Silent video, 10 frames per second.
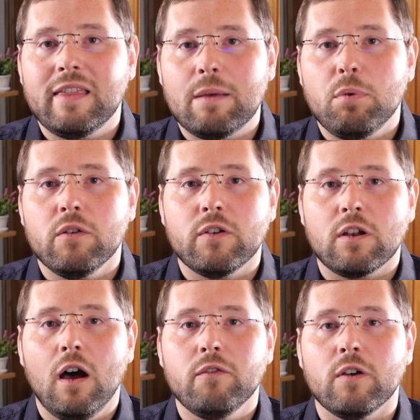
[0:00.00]
perfect
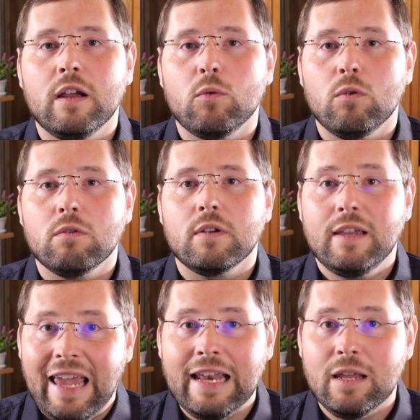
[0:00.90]
offering, well,
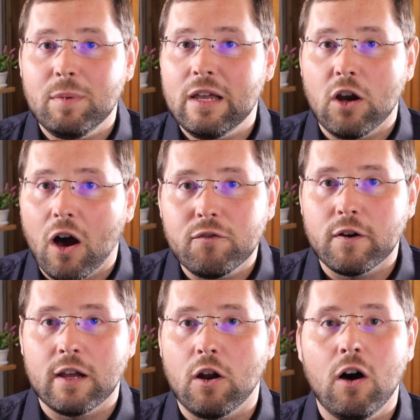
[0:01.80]
can he be an
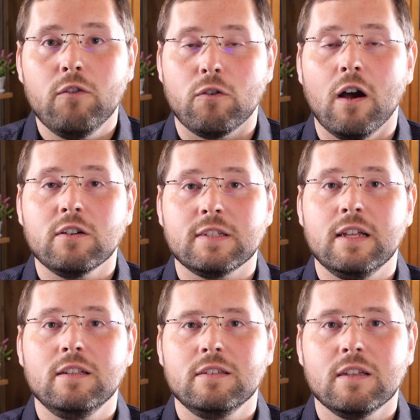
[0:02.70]
offering at all for our sins?